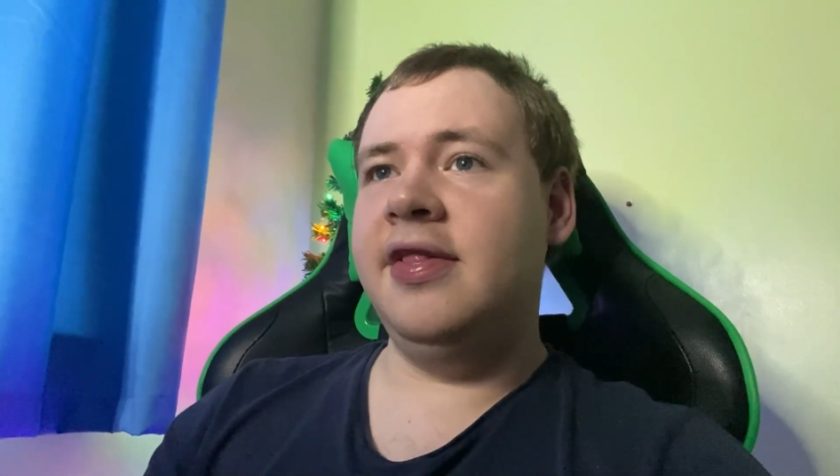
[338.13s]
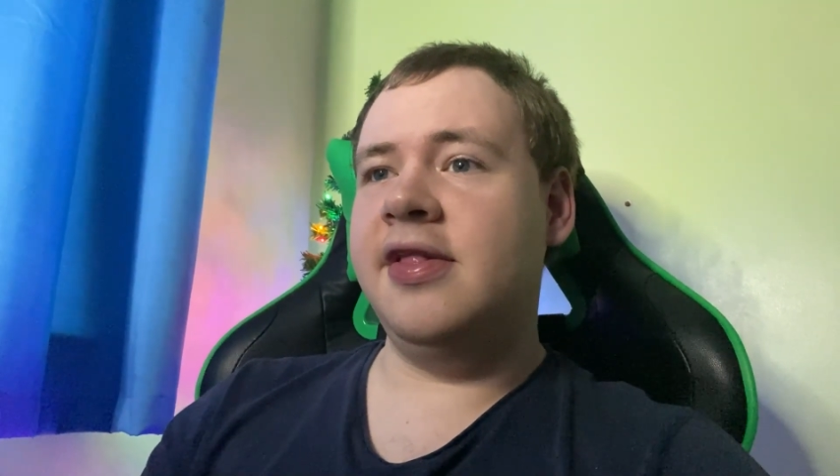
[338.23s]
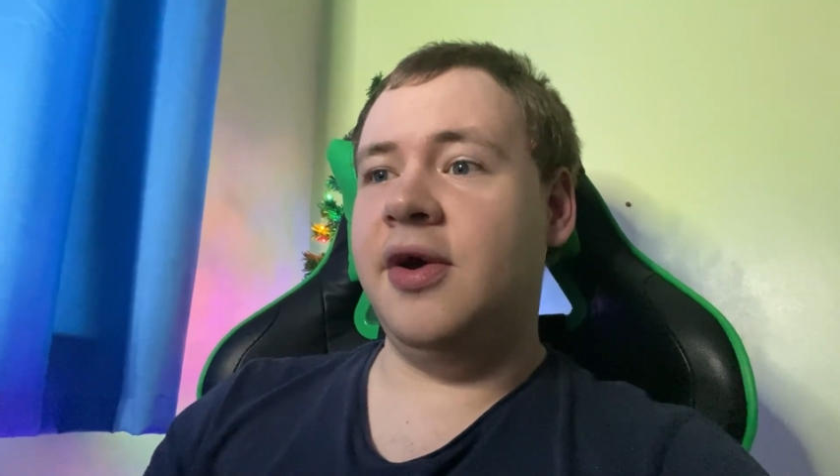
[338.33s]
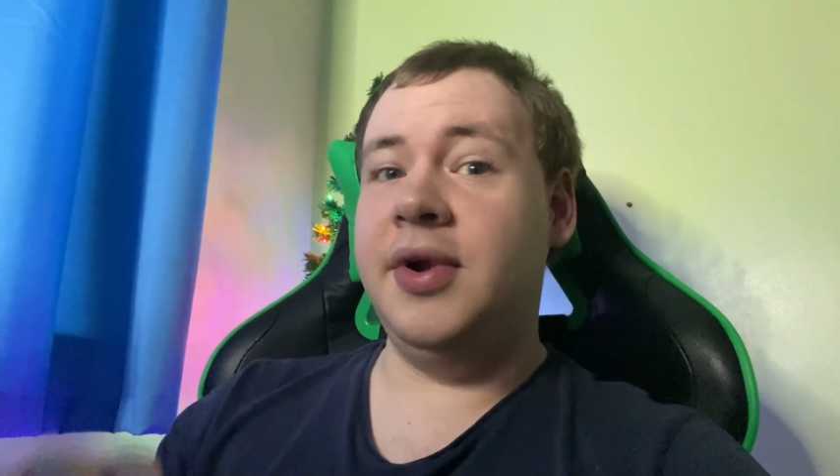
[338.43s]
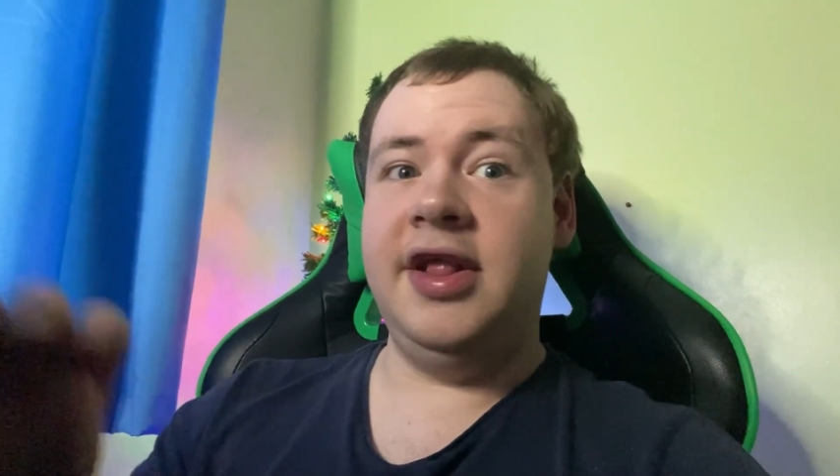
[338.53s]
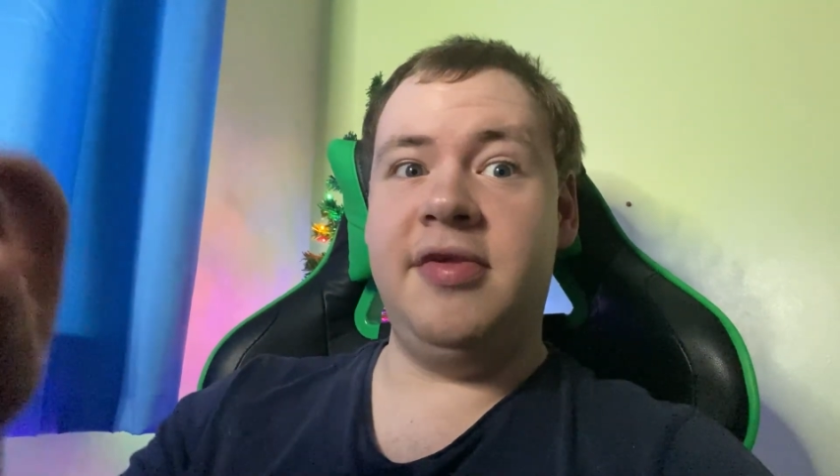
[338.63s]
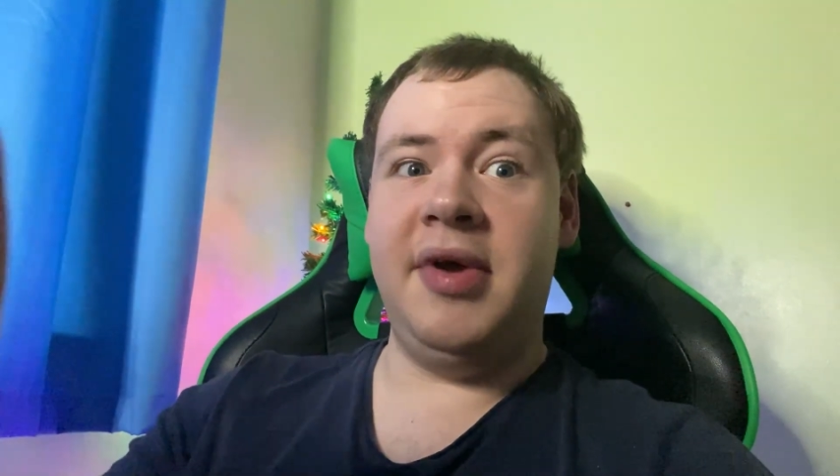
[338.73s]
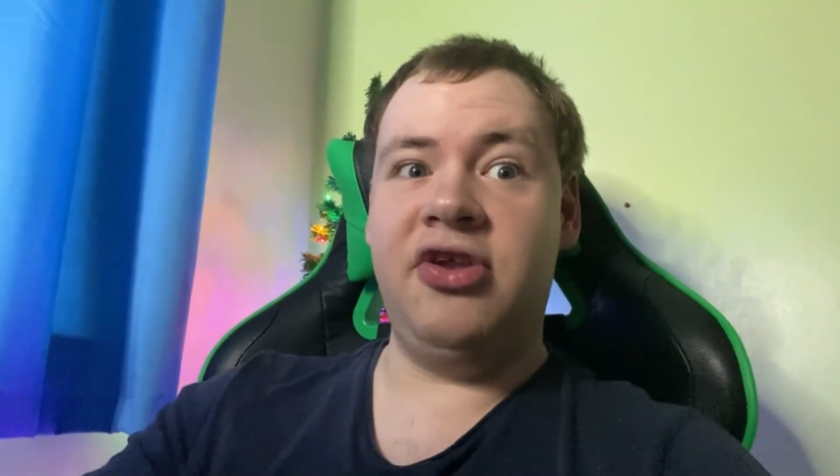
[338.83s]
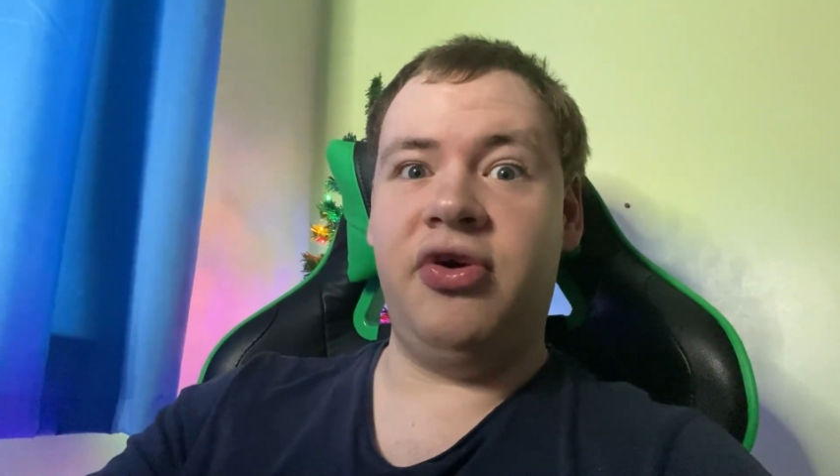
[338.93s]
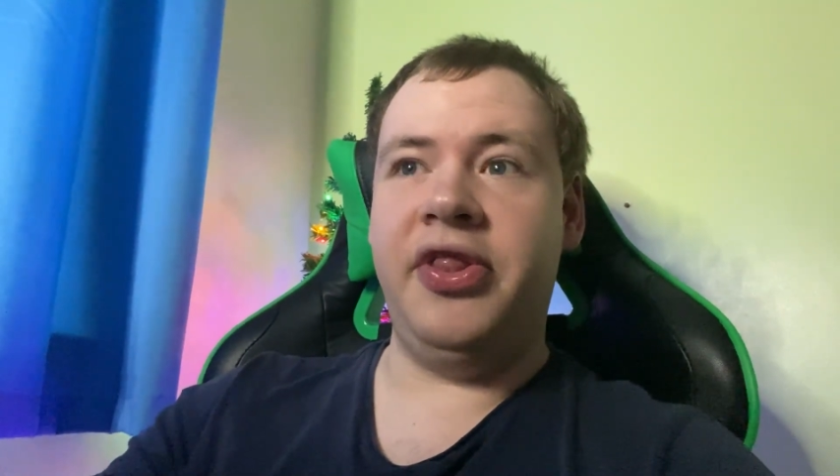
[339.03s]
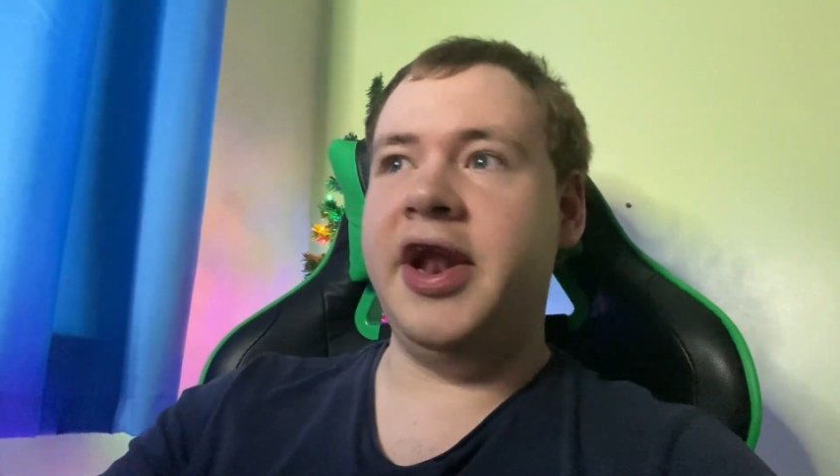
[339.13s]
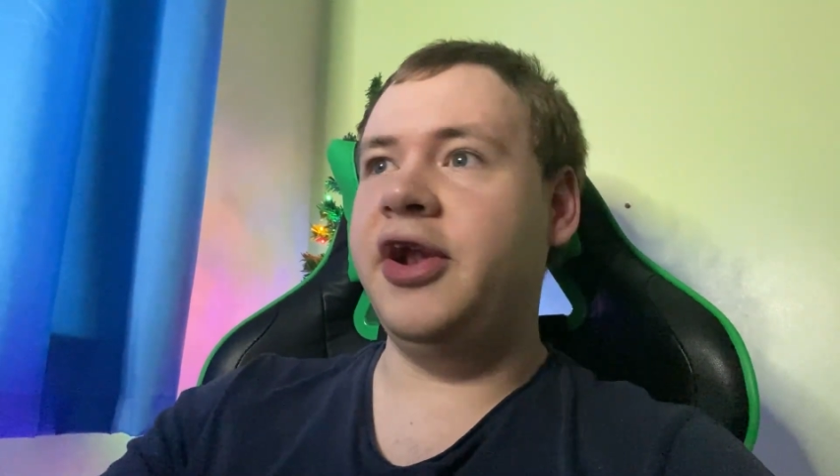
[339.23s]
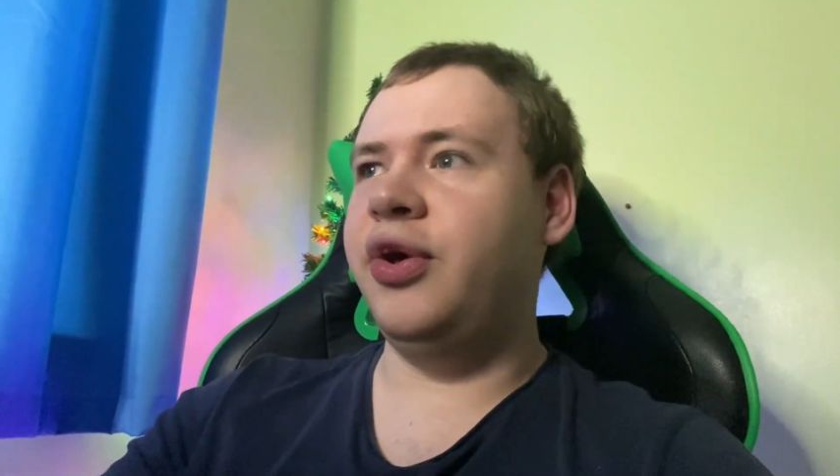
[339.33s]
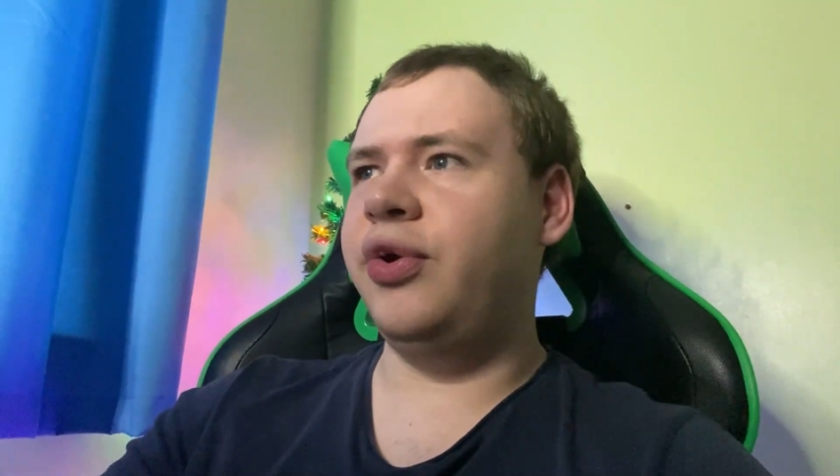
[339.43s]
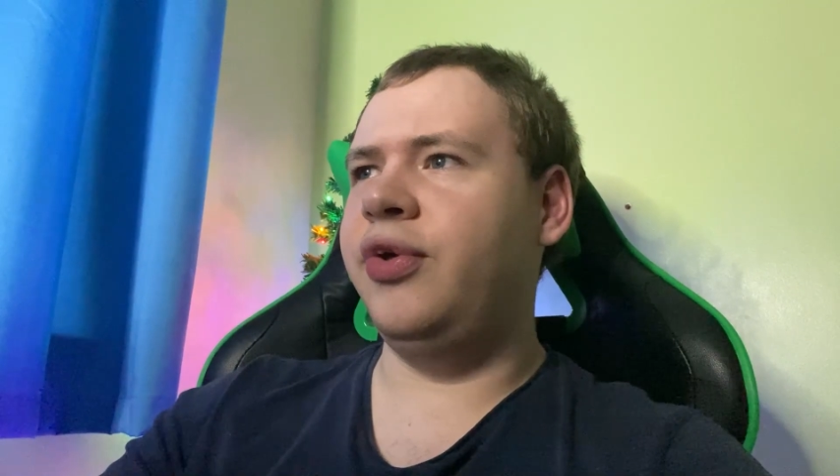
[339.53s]
so I need to make sure that I
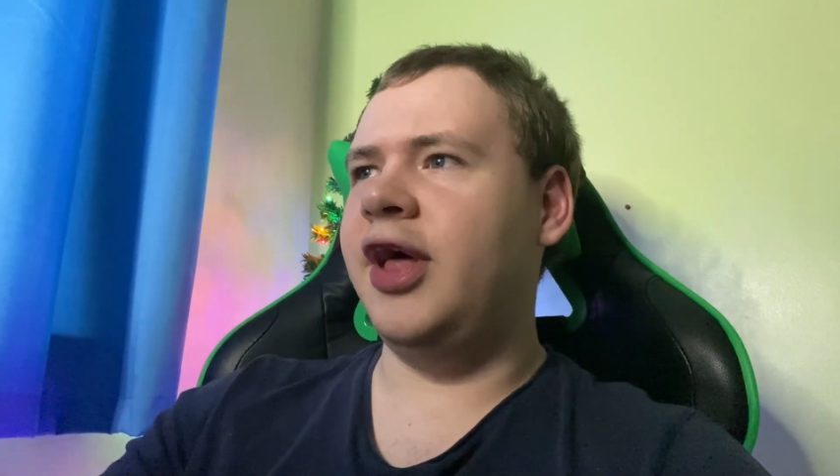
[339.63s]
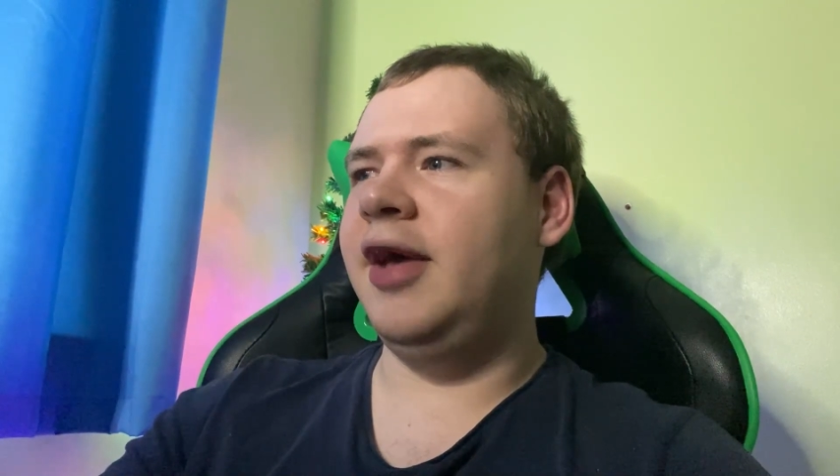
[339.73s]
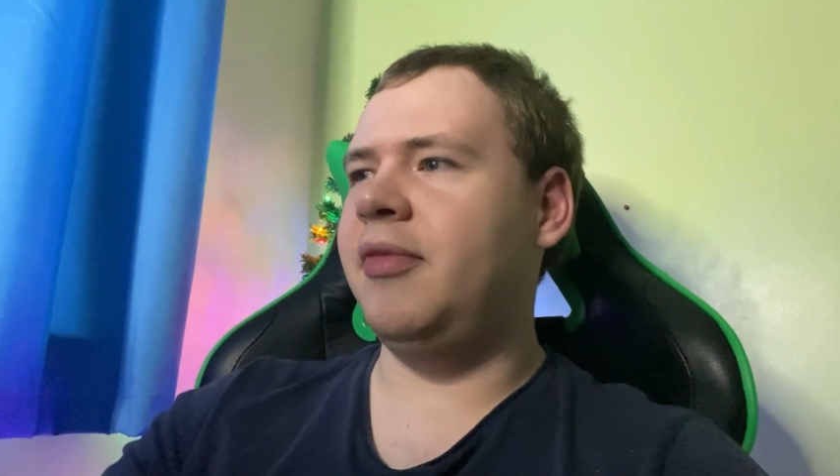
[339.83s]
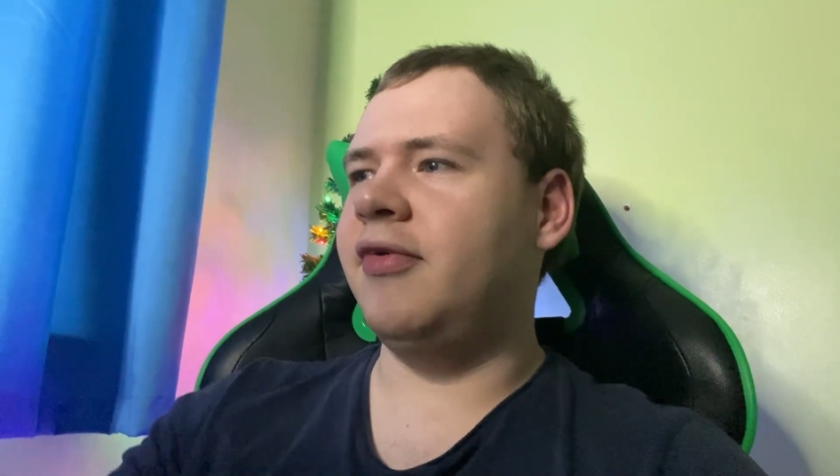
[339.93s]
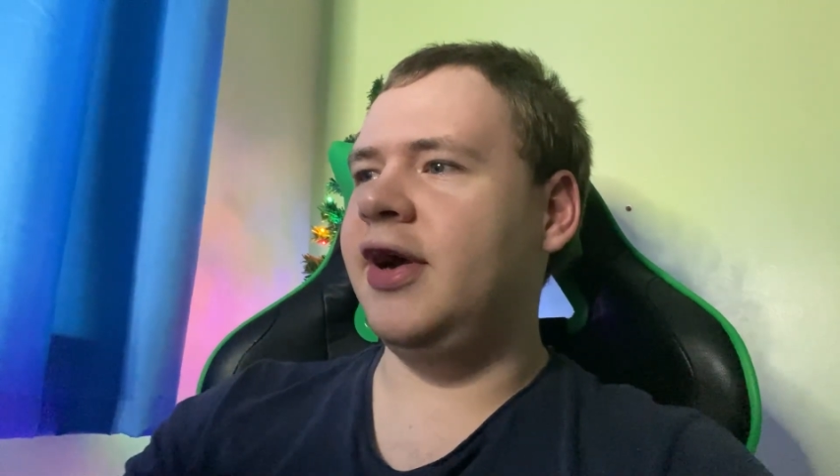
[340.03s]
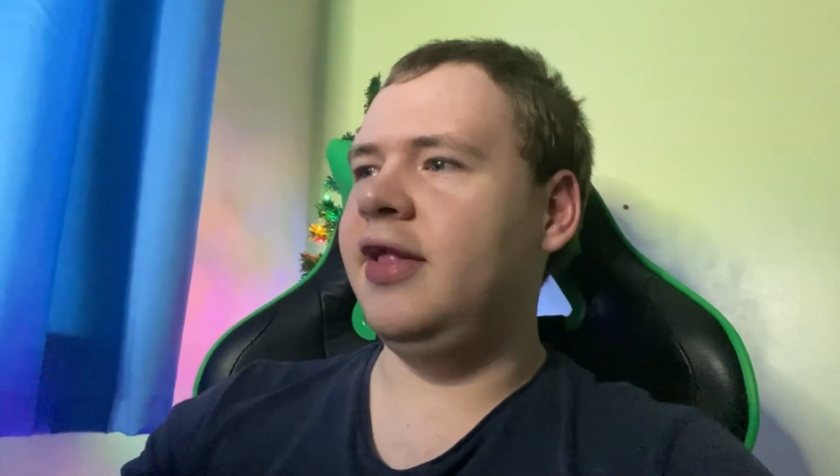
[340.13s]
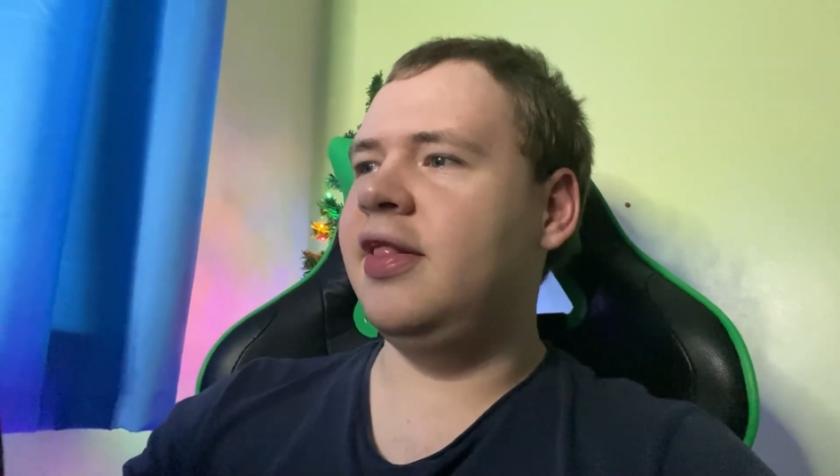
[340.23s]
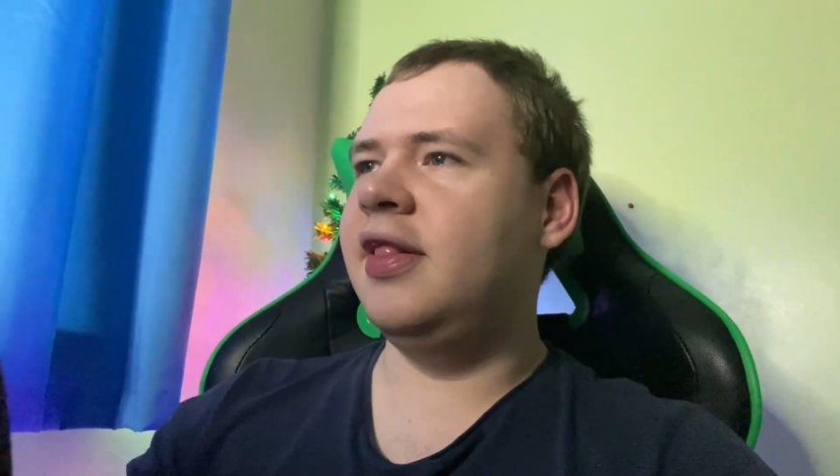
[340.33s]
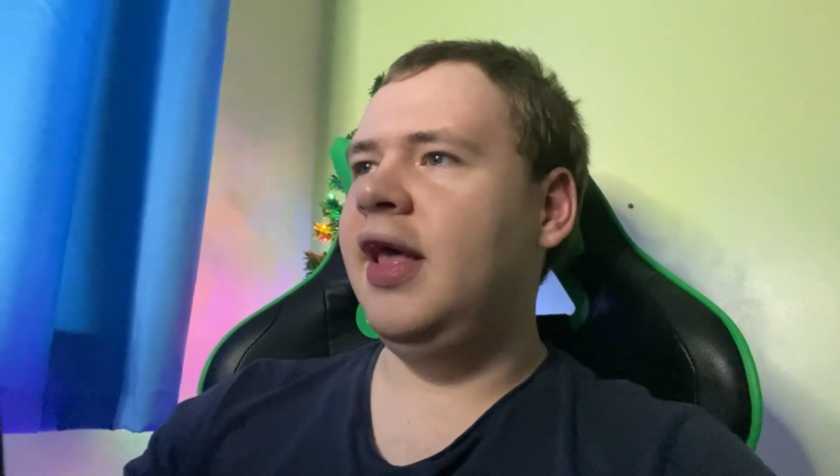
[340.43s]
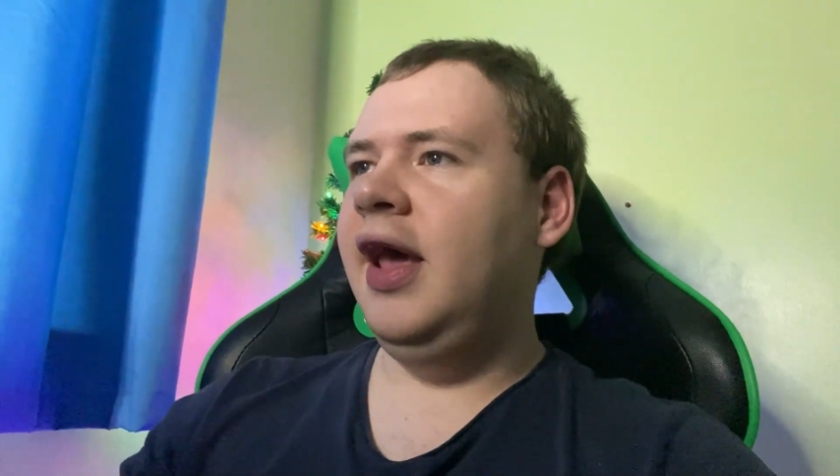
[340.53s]
don't do that in my race.